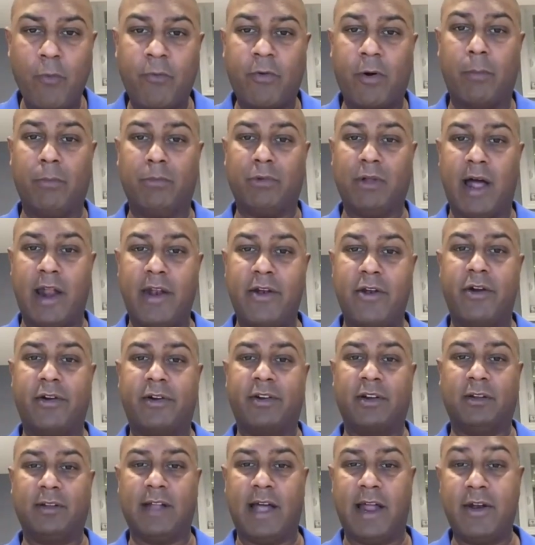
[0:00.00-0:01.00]
from
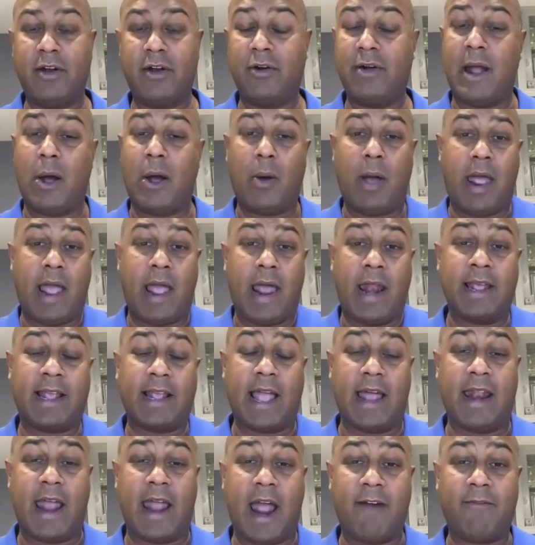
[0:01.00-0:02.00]
lender to lender. Now, and
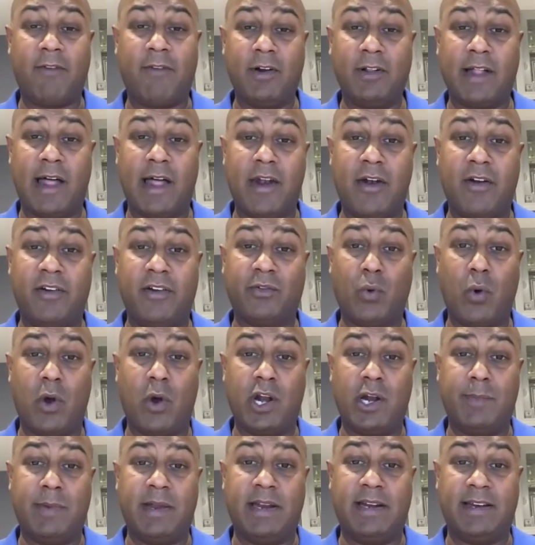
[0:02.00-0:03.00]
again, every lender is
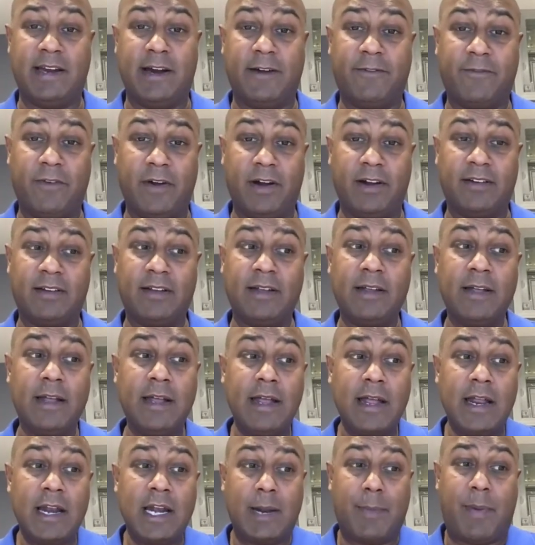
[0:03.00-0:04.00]
going to be different
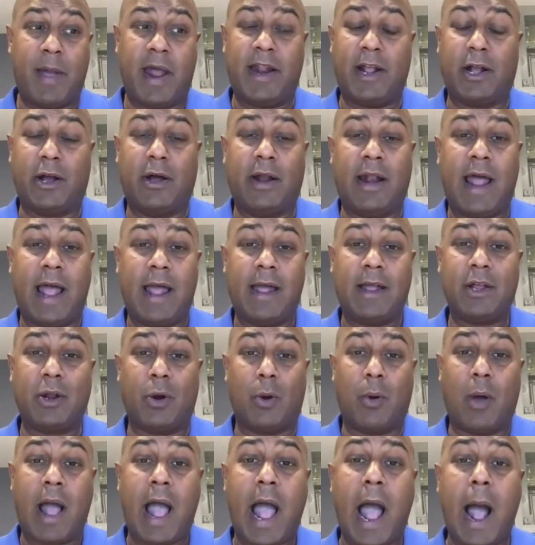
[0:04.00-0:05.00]
depending on,
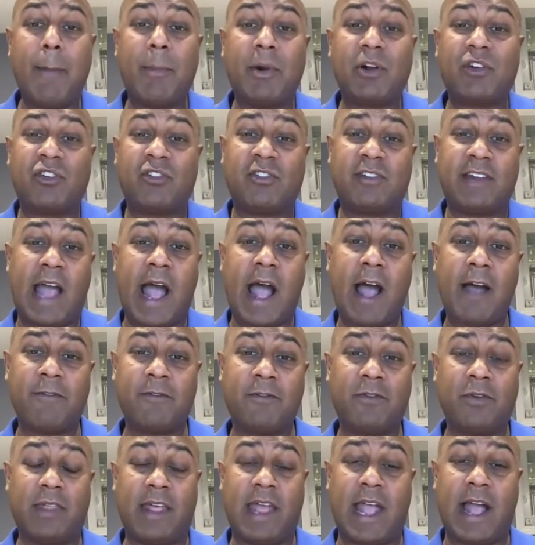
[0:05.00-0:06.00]
how much
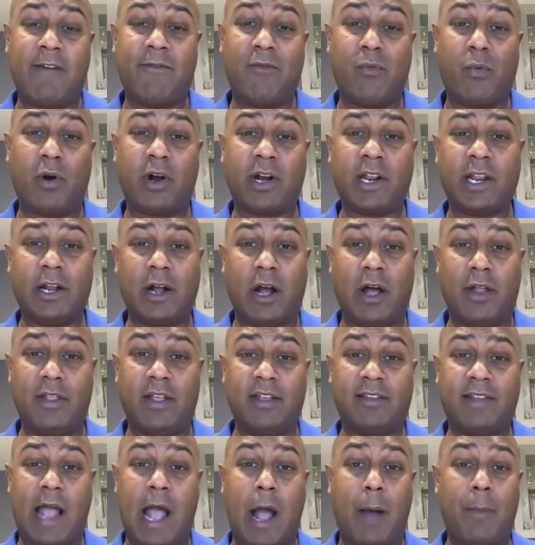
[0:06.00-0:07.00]
staff do they have working on
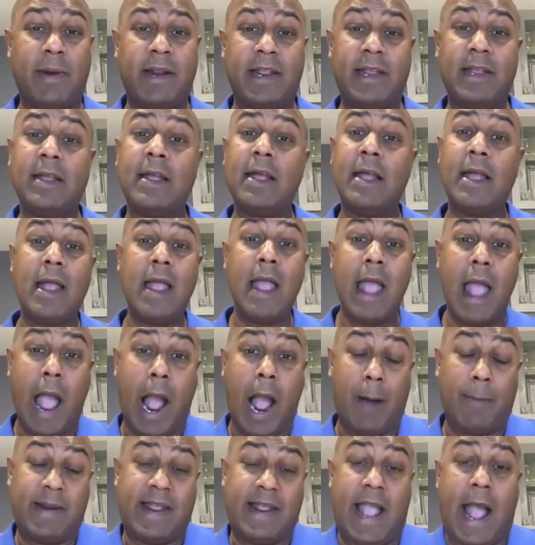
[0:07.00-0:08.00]
this? How many
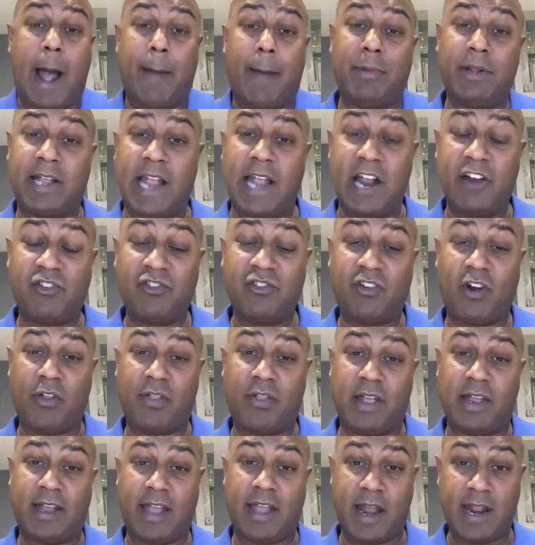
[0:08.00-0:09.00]
applications are
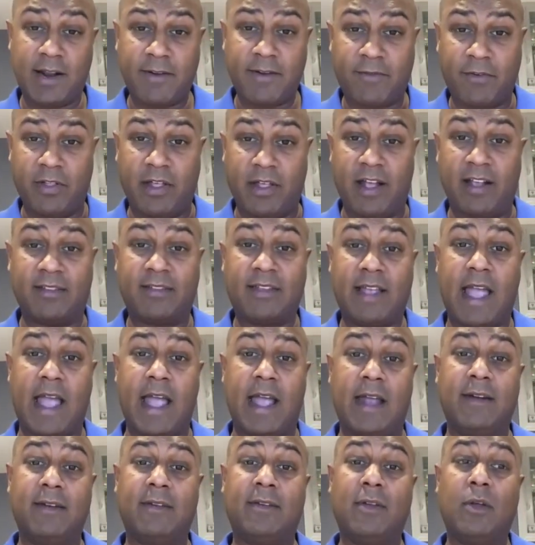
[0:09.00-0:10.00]
they getting for this?
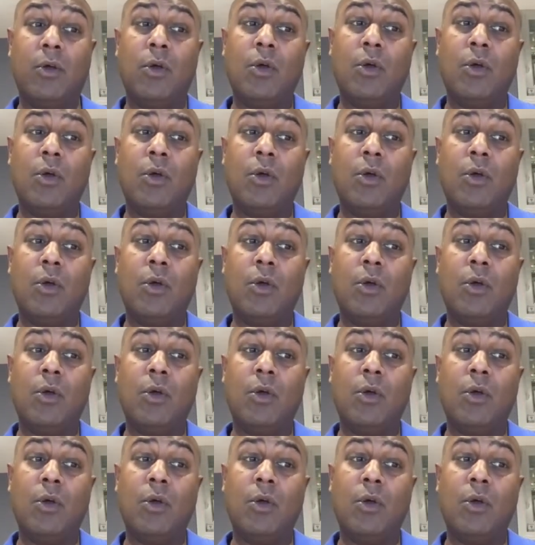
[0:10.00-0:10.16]
And